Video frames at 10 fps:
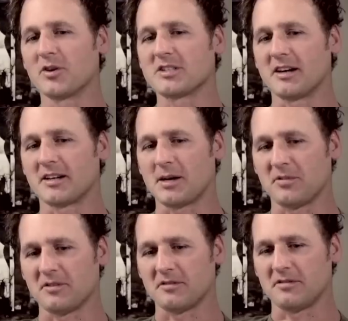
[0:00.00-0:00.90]
worked on a
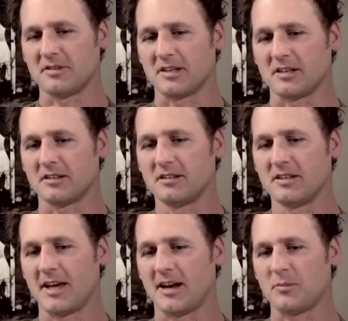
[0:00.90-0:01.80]
couple of
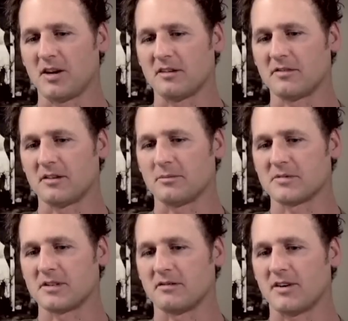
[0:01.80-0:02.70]
animated
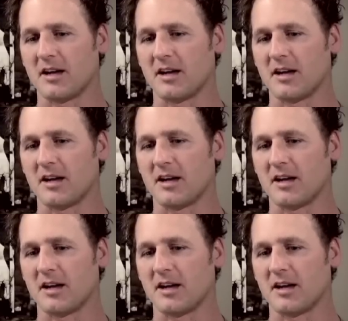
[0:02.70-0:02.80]
films, like